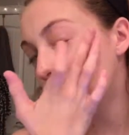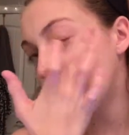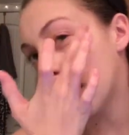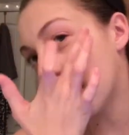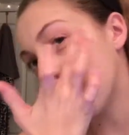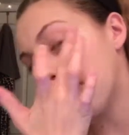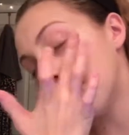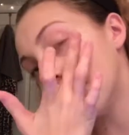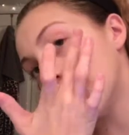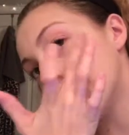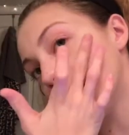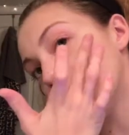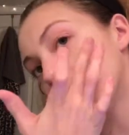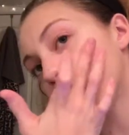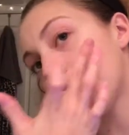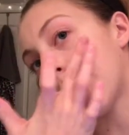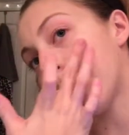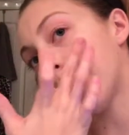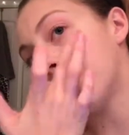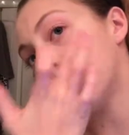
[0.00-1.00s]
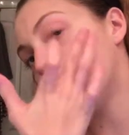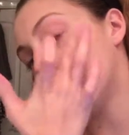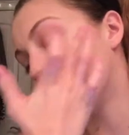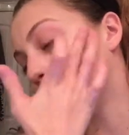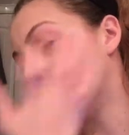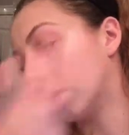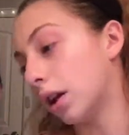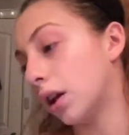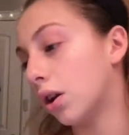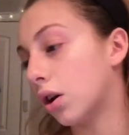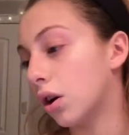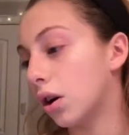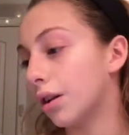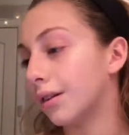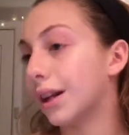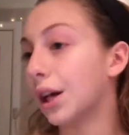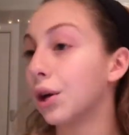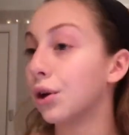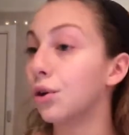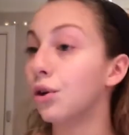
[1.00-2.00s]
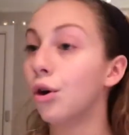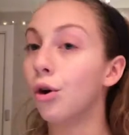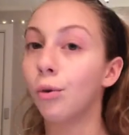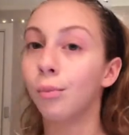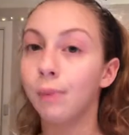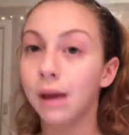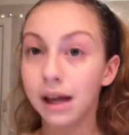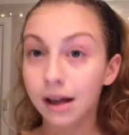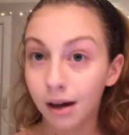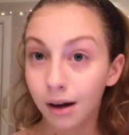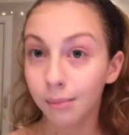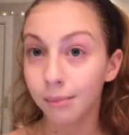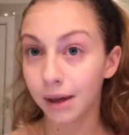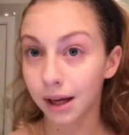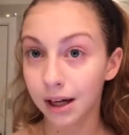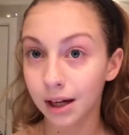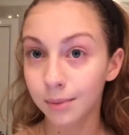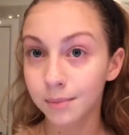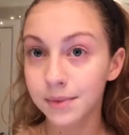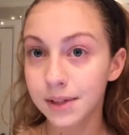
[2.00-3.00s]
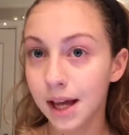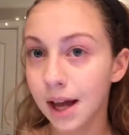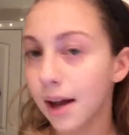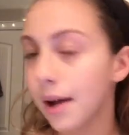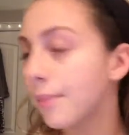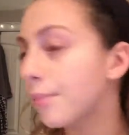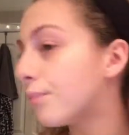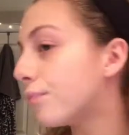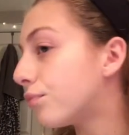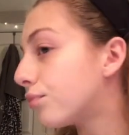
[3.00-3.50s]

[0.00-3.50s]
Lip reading: I feel like this probably look really good on like a no makeup day.